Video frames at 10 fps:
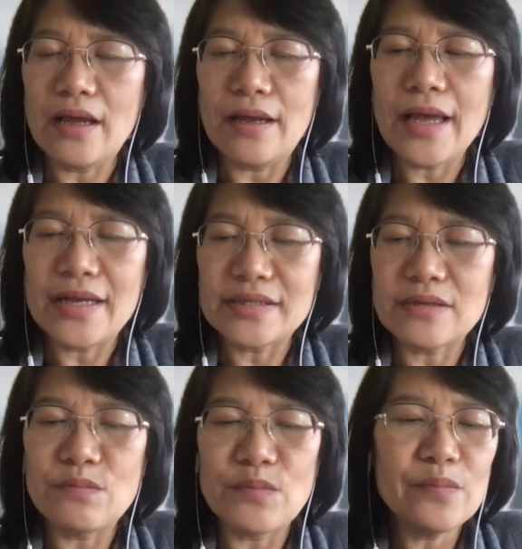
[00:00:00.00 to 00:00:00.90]
uh, as a
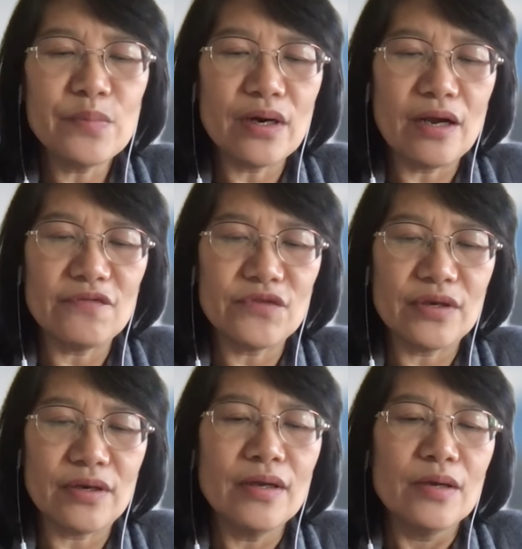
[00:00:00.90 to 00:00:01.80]
member of
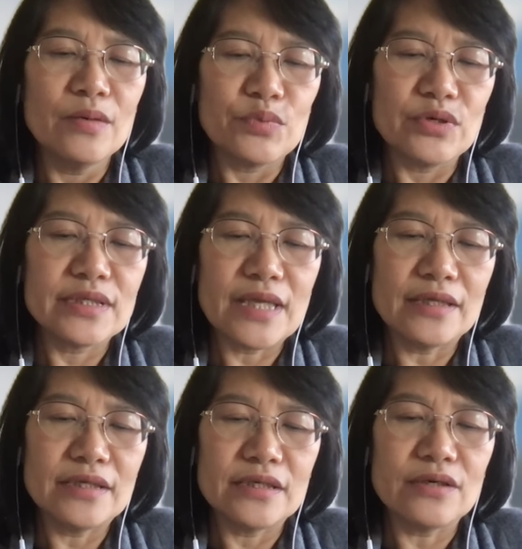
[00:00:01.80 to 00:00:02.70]
the
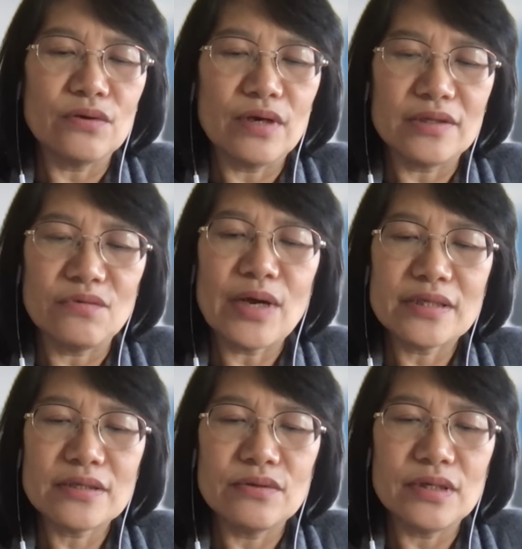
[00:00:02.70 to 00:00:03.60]
Presidential
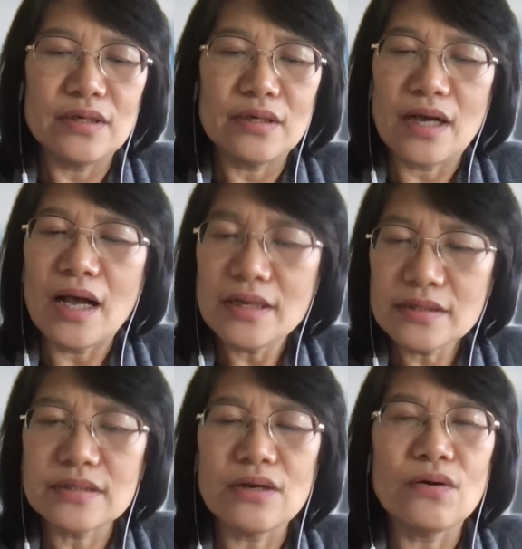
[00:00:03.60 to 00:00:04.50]
Advisory
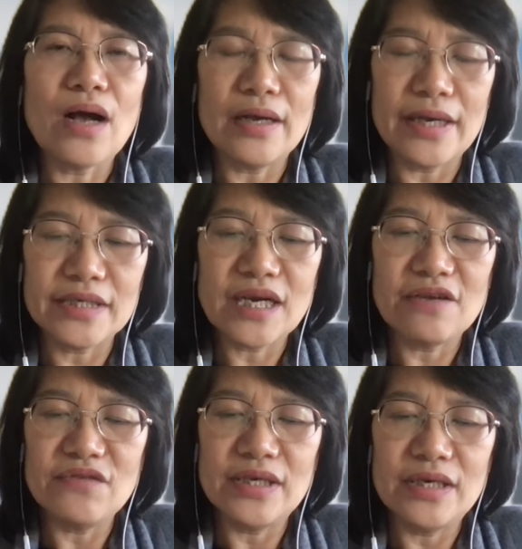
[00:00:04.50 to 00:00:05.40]
Council on
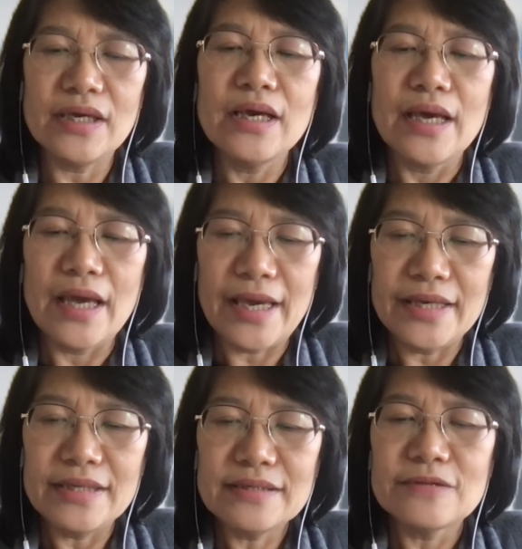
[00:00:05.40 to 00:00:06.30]
HIV
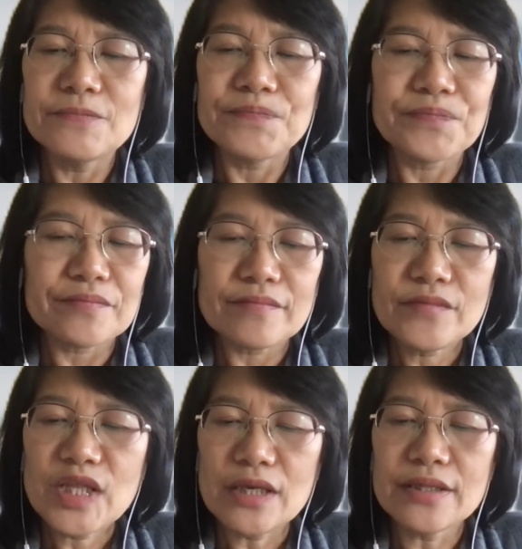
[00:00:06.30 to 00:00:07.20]
AIDS,
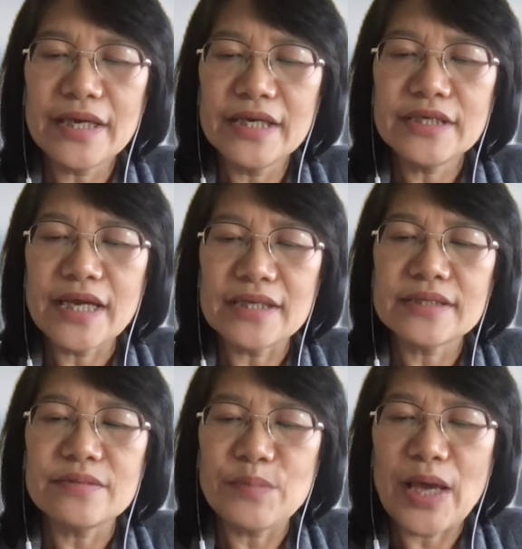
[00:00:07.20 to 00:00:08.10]
the
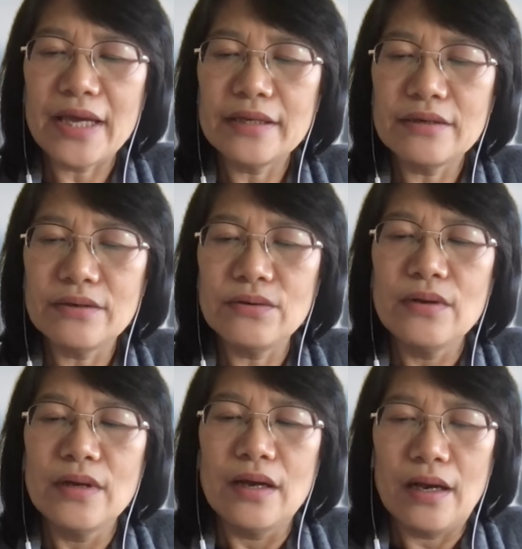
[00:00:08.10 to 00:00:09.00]
HHS panel
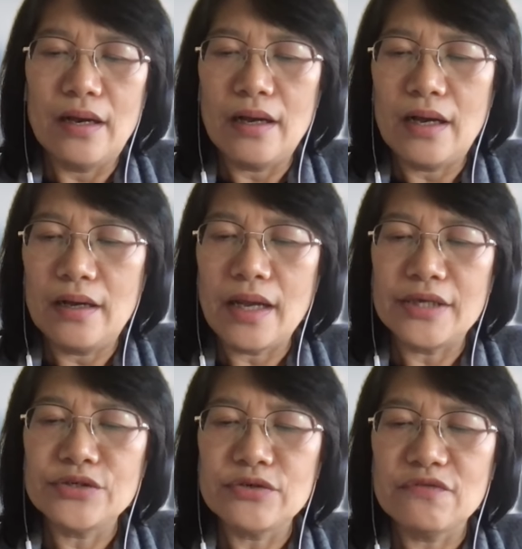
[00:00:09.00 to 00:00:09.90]
uh, on uh,
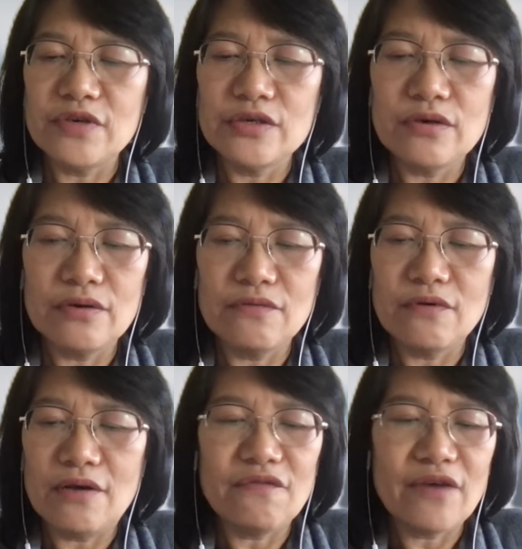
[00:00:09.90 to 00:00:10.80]
antiviral
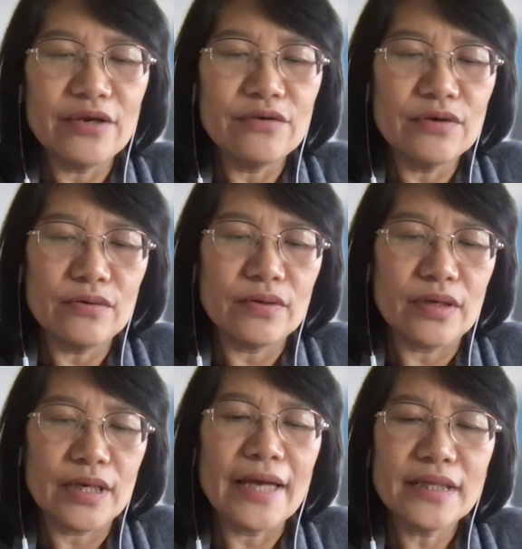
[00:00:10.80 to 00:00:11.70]
uh, viral
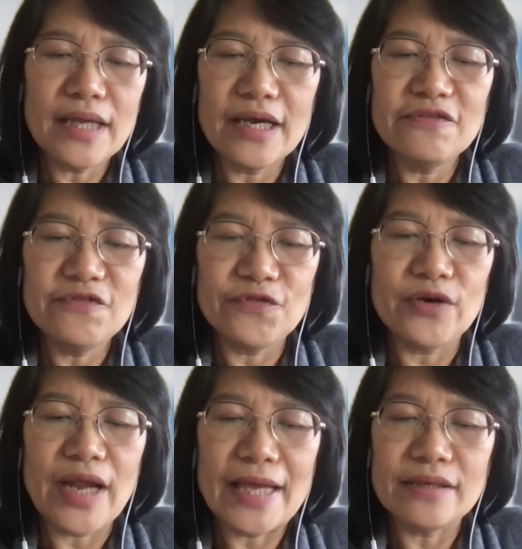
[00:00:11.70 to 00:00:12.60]
guideline for
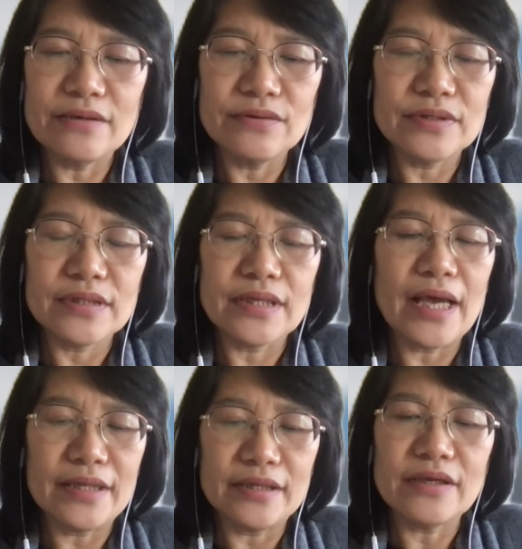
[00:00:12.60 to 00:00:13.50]
adults
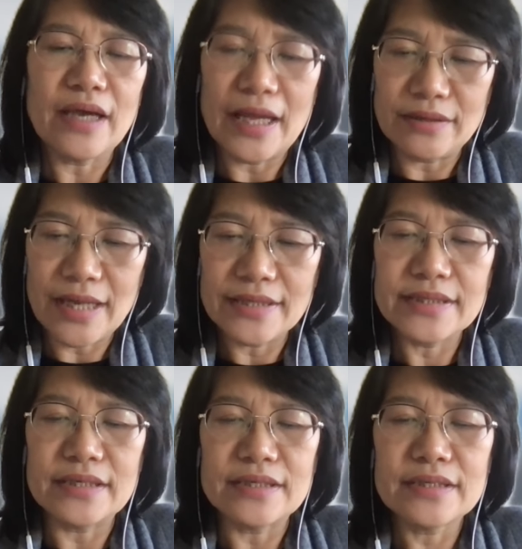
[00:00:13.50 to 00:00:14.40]
and
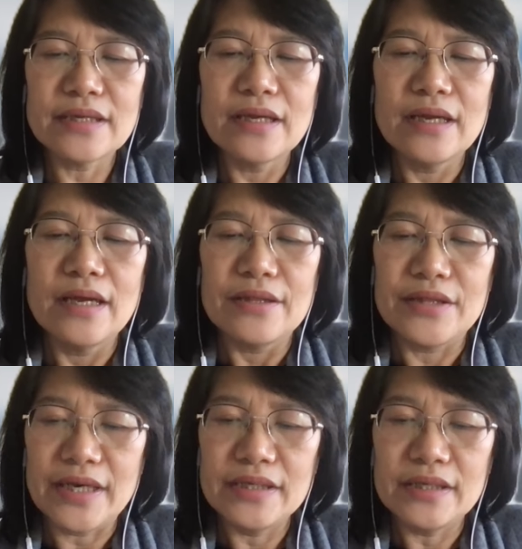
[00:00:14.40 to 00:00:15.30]
adolescents, the,
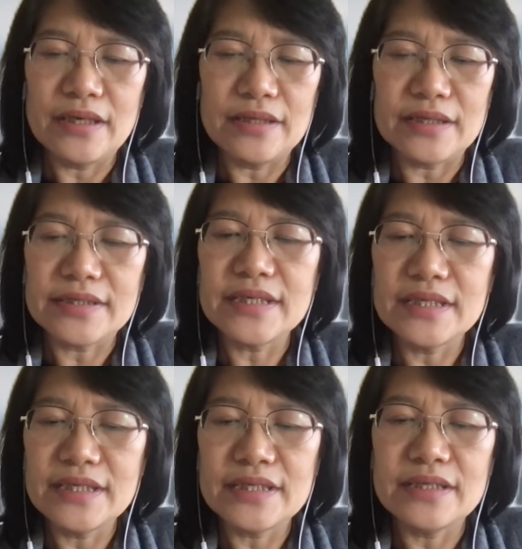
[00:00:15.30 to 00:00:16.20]
uh, the
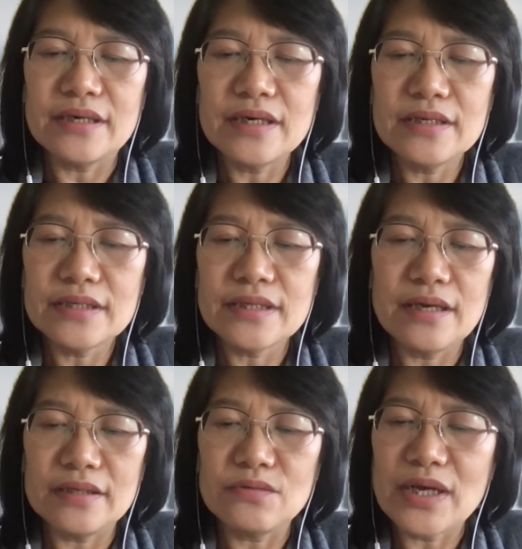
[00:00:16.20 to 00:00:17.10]
CDC
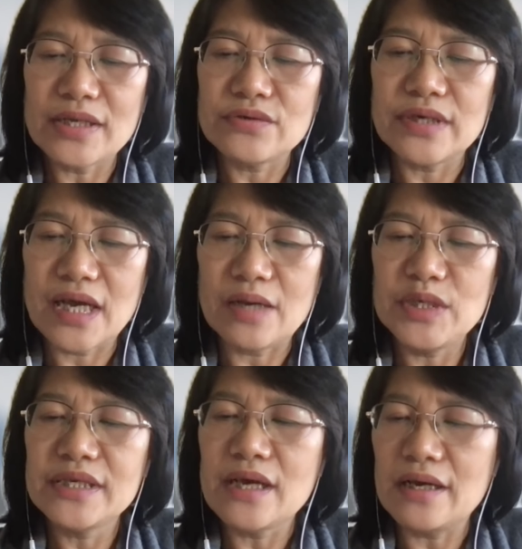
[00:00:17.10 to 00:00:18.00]
HRSA Advisory
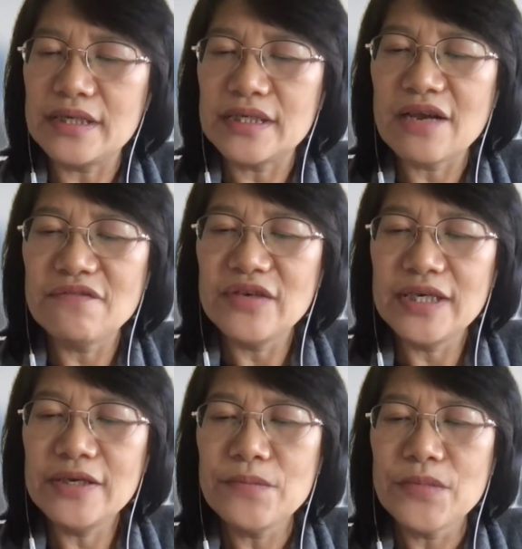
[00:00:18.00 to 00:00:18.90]
Committee on
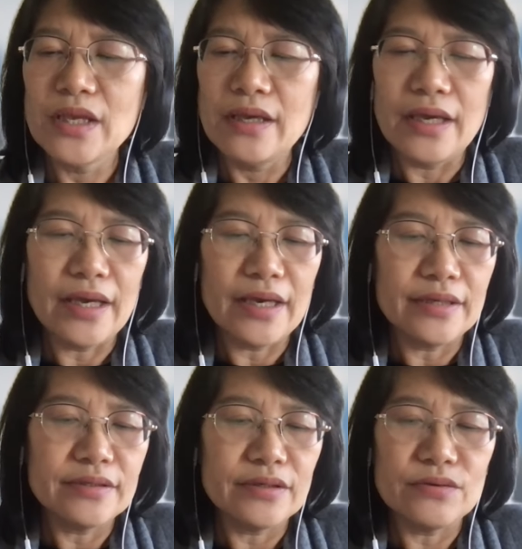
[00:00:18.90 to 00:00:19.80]
HIV,
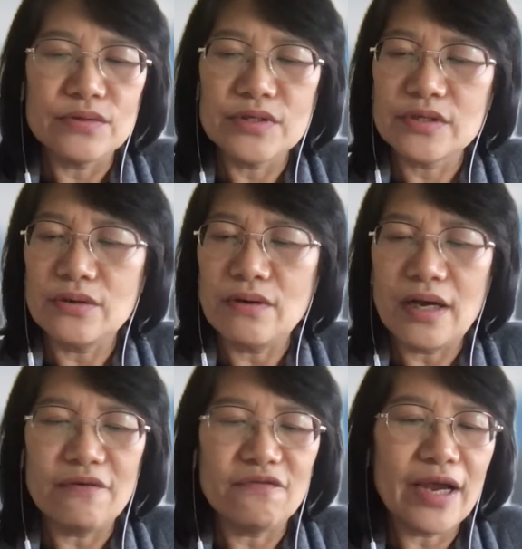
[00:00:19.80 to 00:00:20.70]
and also
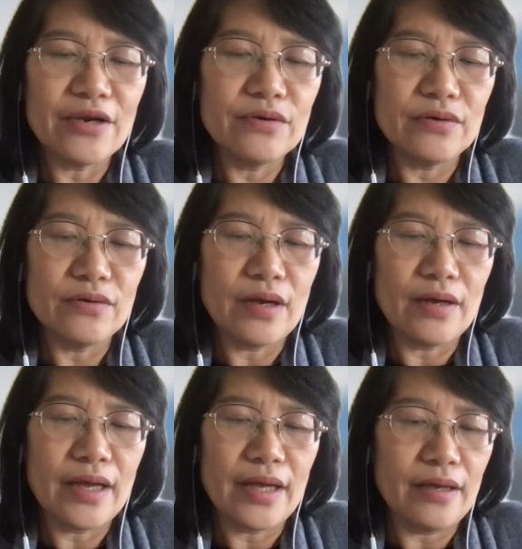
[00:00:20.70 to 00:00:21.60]
uh, viral
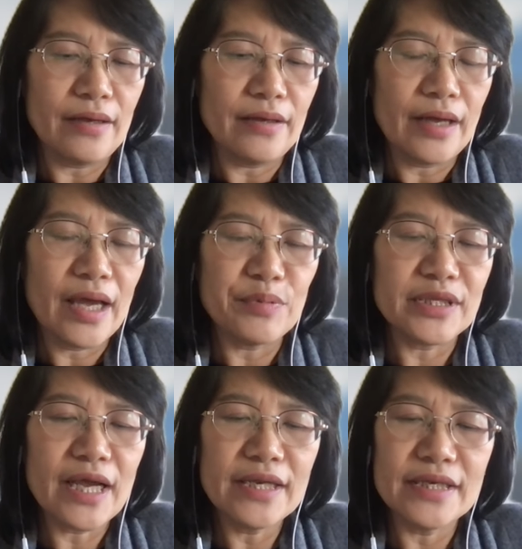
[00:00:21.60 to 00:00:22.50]
uh, uh,
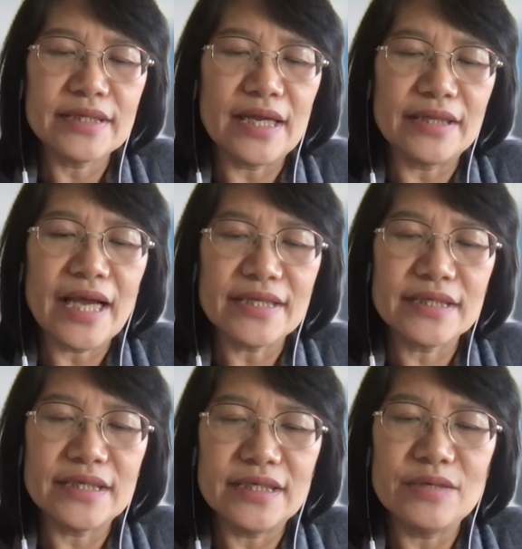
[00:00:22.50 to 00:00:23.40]
hepatitis and
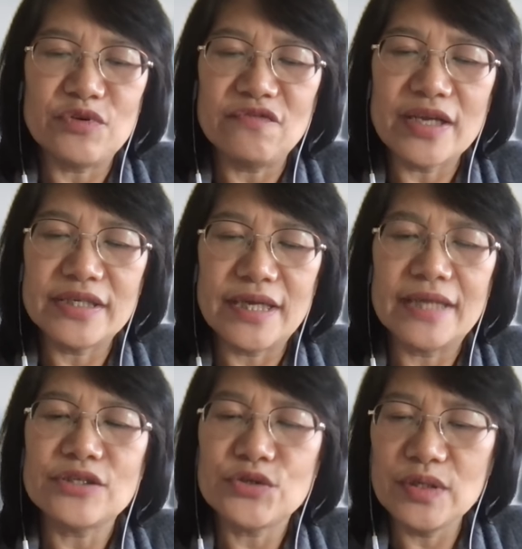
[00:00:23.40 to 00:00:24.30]
STD prevention
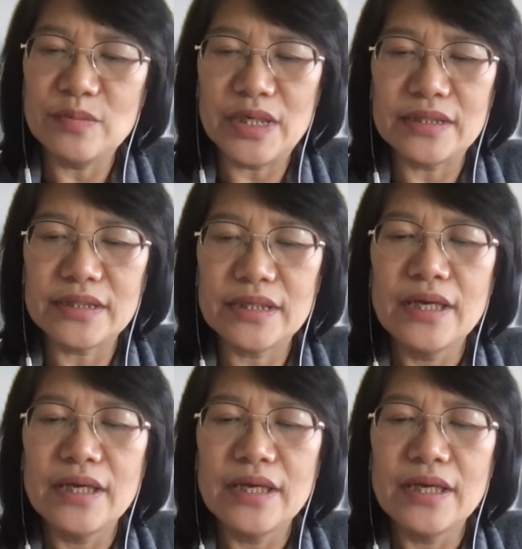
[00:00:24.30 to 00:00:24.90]
and treatment.